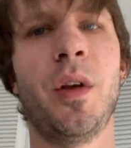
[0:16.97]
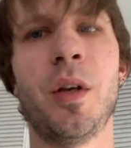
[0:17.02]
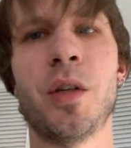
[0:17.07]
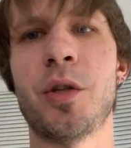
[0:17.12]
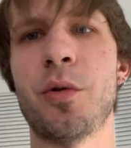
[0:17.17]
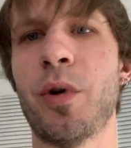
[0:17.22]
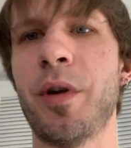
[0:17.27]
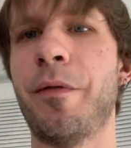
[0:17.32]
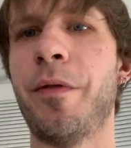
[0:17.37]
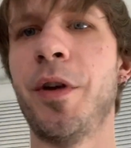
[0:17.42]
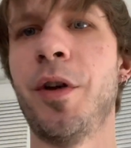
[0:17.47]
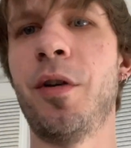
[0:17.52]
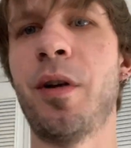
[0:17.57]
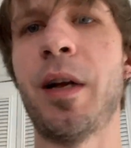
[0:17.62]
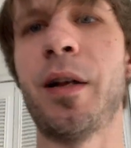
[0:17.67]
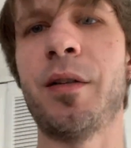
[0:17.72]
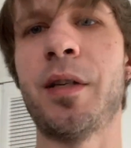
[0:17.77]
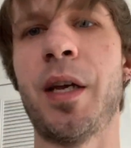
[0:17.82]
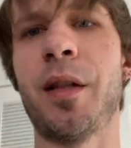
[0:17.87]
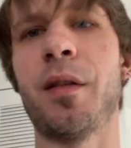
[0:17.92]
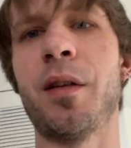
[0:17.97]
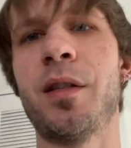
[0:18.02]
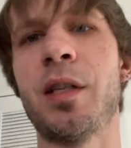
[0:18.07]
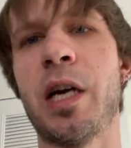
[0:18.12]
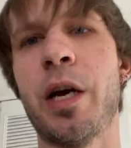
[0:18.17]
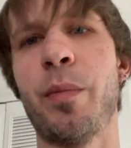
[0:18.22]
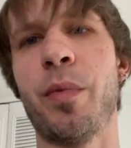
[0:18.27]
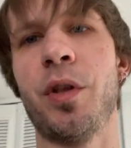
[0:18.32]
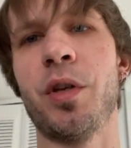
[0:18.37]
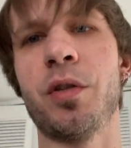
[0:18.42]
So I figured I'd take the
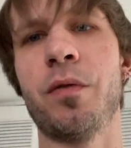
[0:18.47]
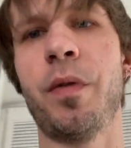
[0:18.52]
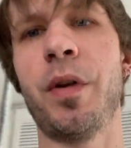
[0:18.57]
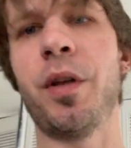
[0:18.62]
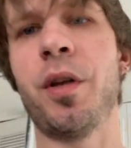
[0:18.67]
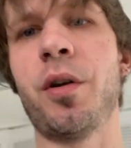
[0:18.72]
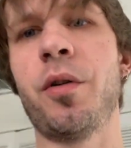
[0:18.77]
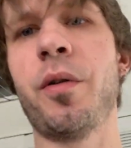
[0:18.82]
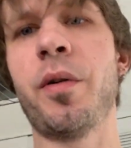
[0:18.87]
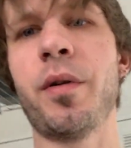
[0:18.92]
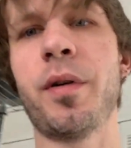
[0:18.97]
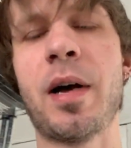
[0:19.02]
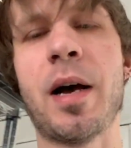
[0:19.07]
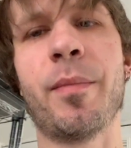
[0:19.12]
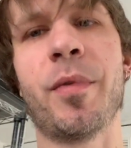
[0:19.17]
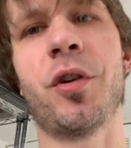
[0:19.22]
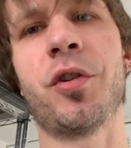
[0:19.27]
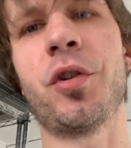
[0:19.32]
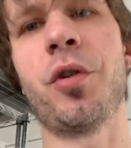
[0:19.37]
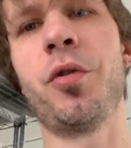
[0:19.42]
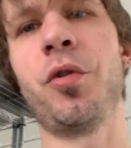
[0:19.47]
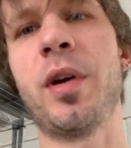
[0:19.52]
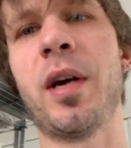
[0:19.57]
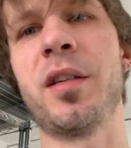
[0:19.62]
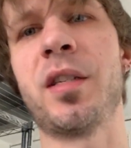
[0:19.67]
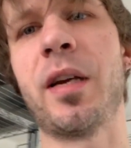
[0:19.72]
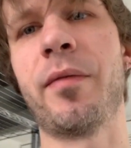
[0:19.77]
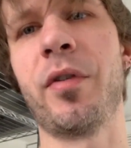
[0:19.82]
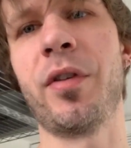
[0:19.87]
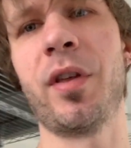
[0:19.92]
time in this video. I'm going to show you
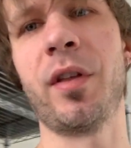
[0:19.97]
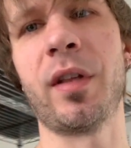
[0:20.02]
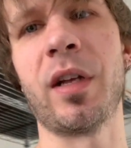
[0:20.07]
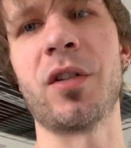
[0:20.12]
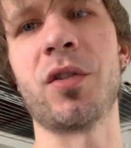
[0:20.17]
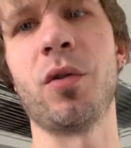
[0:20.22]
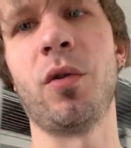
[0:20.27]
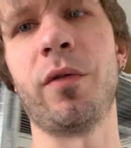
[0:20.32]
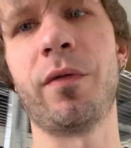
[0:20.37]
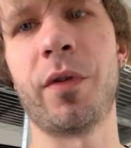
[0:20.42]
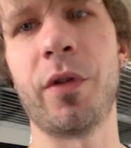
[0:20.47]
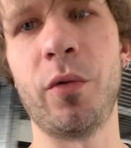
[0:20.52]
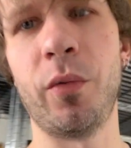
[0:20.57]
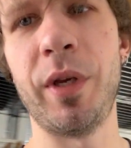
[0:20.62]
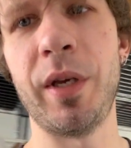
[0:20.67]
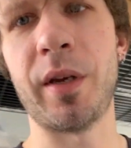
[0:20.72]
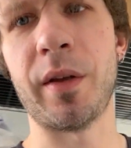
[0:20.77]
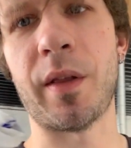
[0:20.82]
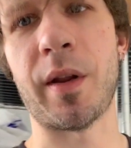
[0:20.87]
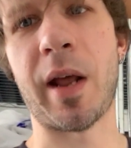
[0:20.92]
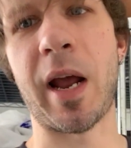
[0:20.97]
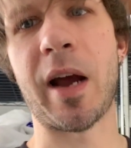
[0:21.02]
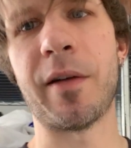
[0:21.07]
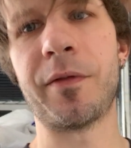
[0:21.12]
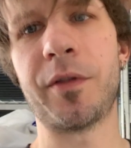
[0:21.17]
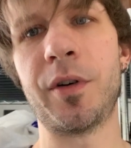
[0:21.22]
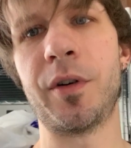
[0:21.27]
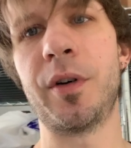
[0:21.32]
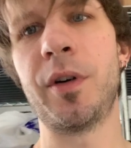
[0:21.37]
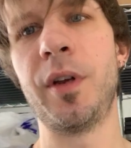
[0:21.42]
guys everything that sold for the week, and then
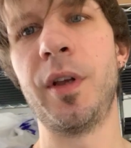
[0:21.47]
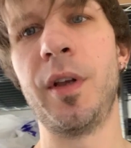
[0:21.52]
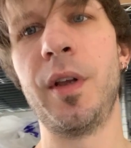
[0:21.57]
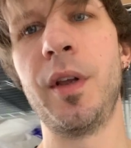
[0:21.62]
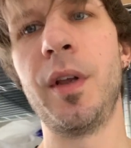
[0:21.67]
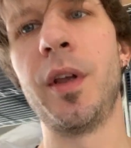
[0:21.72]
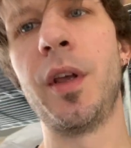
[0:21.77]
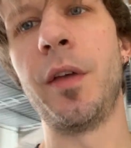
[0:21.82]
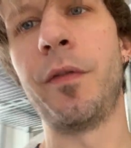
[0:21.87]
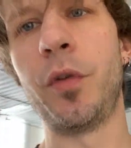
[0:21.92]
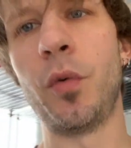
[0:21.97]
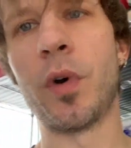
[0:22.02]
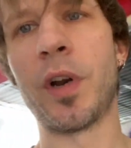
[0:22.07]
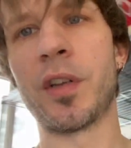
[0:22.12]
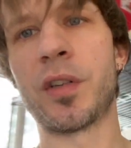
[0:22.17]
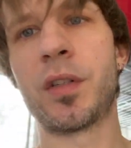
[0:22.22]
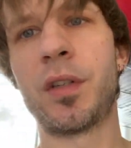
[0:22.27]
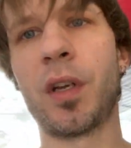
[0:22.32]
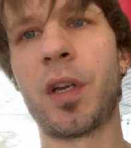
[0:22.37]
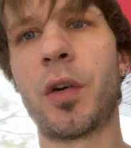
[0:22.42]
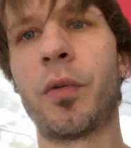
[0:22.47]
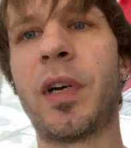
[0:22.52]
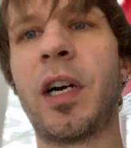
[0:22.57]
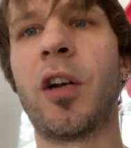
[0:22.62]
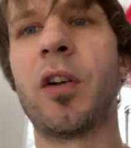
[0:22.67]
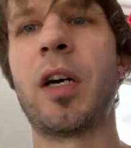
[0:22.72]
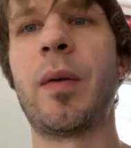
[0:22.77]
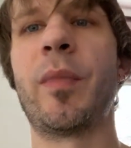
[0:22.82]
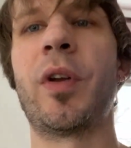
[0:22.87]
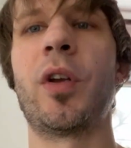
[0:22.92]
after, if you want to stick
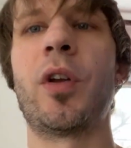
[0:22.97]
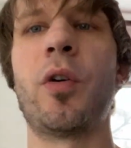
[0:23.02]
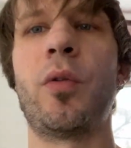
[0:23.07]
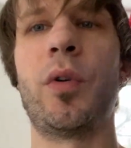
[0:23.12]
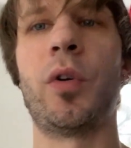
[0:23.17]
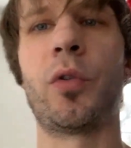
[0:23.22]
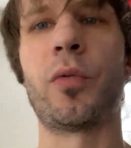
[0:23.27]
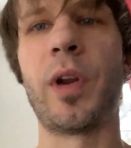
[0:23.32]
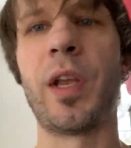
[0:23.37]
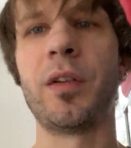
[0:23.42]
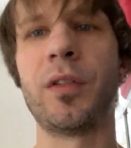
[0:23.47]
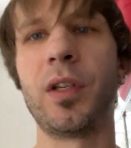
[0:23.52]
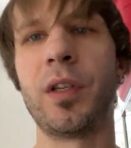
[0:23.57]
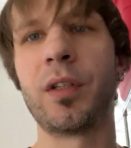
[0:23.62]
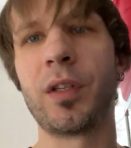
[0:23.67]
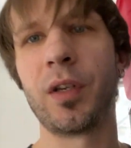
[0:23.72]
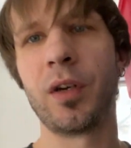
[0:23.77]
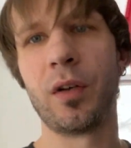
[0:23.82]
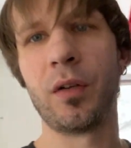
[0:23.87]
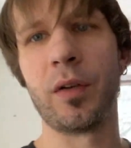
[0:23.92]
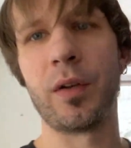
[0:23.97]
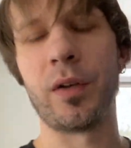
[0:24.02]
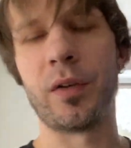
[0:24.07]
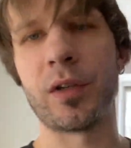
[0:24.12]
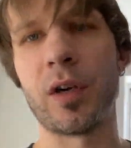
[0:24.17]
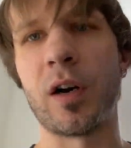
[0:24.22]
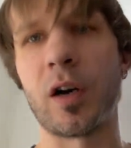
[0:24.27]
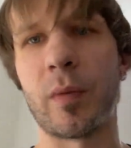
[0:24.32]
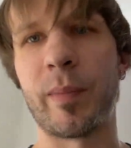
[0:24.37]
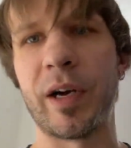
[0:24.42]
around, I'm going to go in great detail and
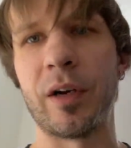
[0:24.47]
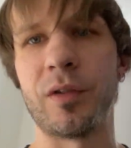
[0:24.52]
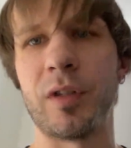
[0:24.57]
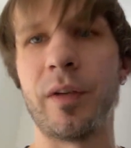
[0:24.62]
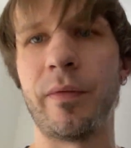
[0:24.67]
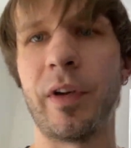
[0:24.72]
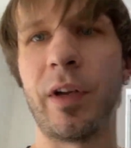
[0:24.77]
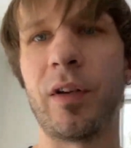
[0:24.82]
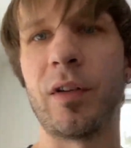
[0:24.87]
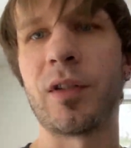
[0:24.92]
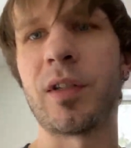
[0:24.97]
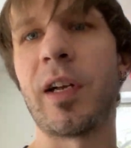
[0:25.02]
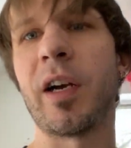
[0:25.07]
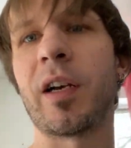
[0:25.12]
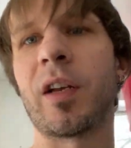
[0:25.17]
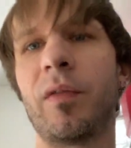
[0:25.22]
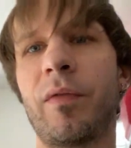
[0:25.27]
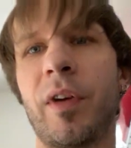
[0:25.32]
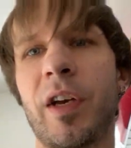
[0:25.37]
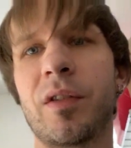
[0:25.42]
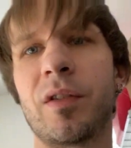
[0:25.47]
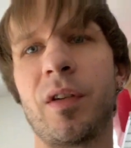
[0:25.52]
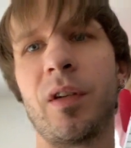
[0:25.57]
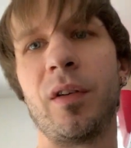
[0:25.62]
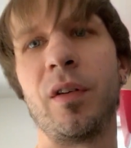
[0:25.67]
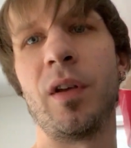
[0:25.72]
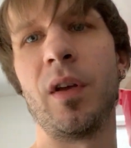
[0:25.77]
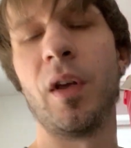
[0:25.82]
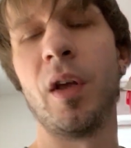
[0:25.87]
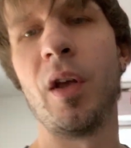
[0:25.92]
talk about dividend stock
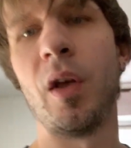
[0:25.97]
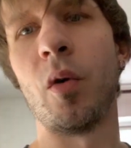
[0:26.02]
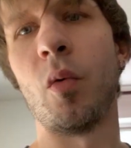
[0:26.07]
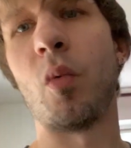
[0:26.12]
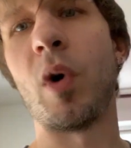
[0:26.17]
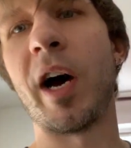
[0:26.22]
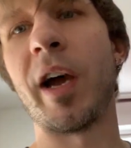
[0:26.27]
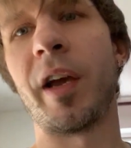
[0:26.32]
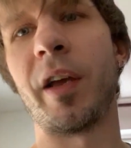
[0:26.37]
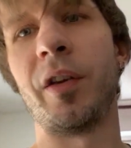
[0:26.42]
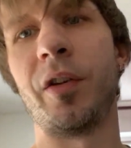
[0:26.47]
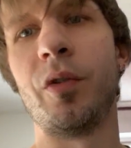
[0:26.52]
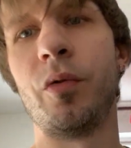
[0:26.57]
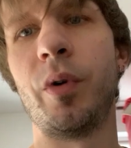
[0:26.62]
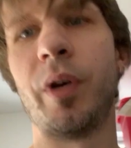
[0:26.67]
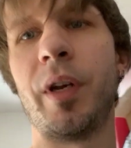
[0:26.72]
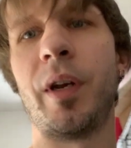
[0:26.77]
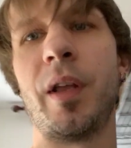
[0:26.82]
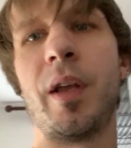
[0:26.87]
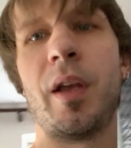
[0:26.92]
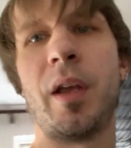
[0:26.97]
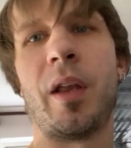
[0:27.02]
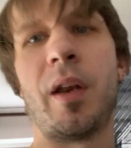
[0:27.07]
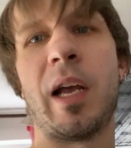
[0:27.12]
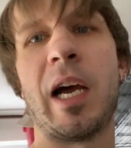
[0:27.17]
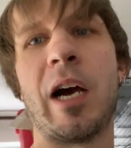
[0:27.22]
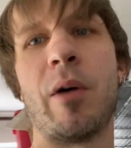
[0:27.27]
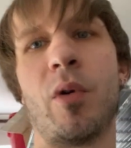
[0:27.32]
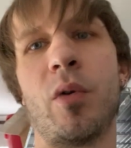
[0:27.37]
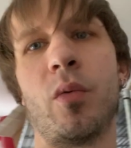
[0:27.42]
investing, why I do it, and
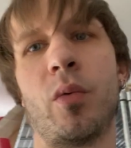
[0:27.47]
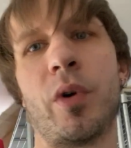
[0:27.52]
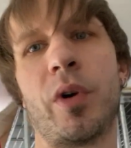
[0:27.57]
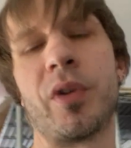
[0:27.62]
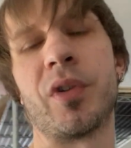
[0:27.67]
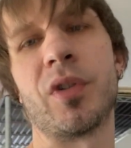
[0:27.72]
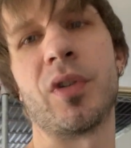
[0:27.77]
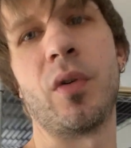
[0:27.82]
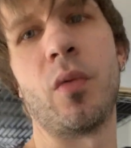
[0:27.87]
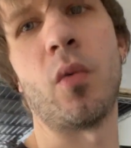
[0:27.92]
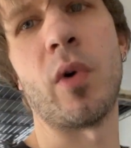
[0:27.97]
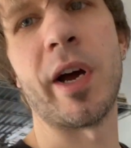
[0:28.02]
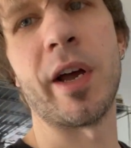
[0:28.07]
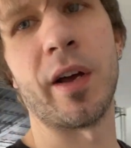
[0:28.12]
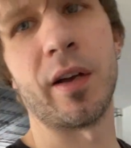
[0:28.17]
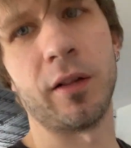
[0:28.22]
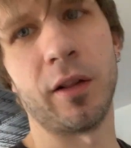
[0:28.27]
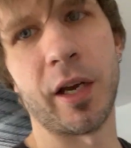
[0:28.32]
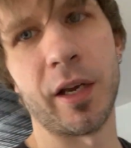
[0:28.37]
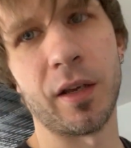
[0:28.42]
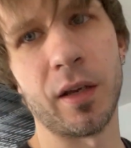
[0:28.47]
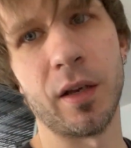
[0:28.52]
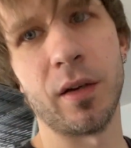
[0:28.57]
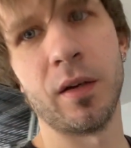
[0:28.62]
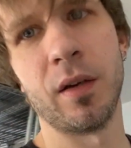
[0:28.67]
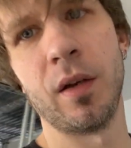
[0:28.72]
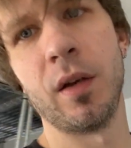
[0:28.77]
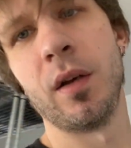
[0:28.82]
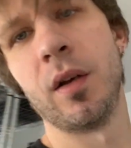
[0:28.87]
how it works, and why I like it.